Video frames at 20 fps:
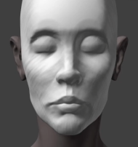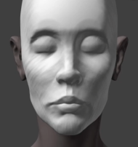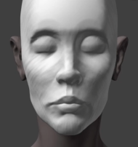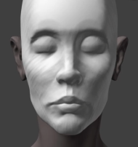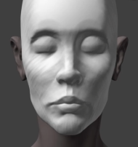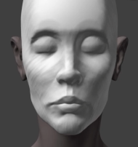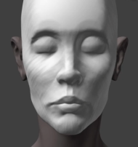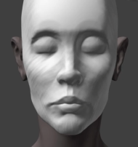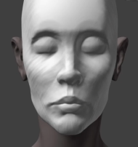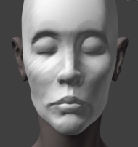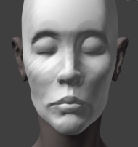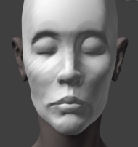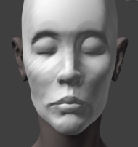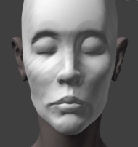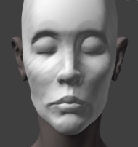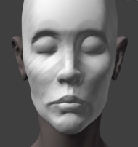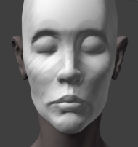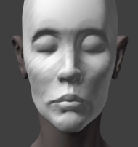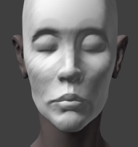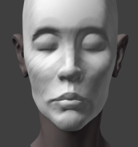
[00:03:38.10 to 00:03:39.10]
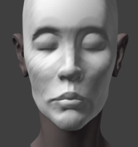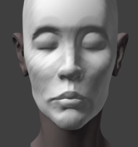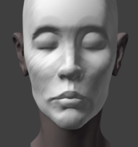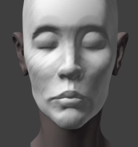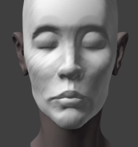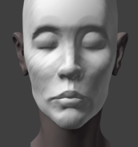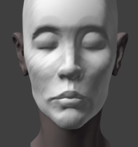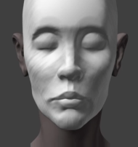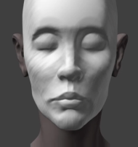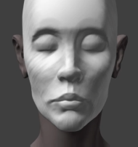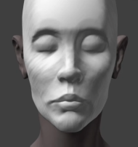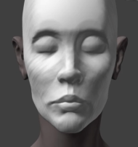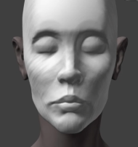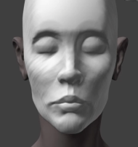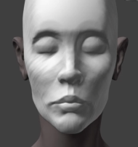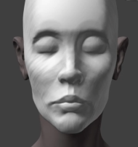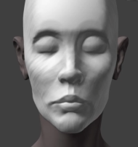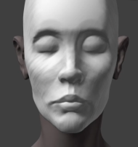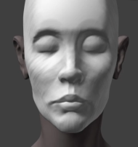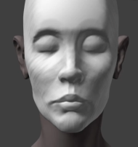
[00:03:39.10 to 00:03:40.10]

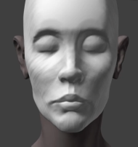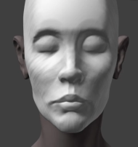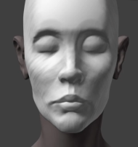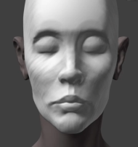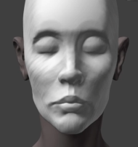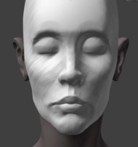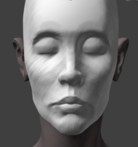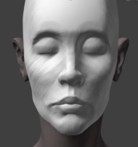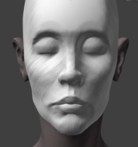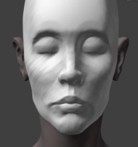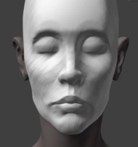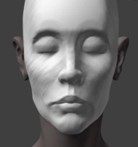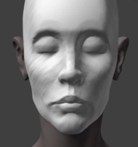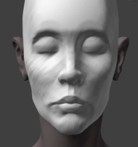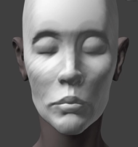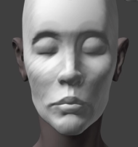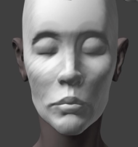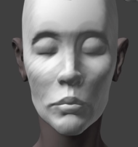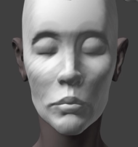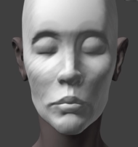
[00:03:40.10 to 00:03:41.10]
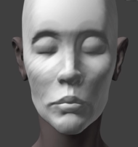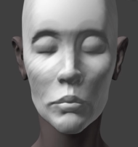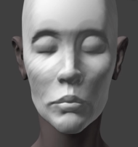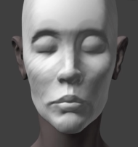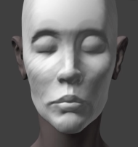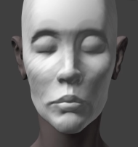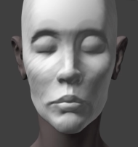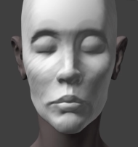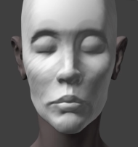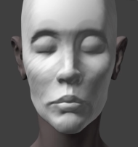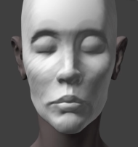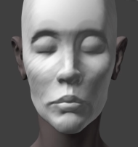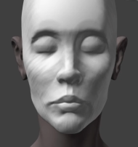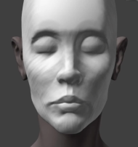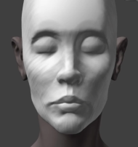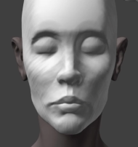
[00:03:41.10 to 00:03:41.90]
Nobody speaks.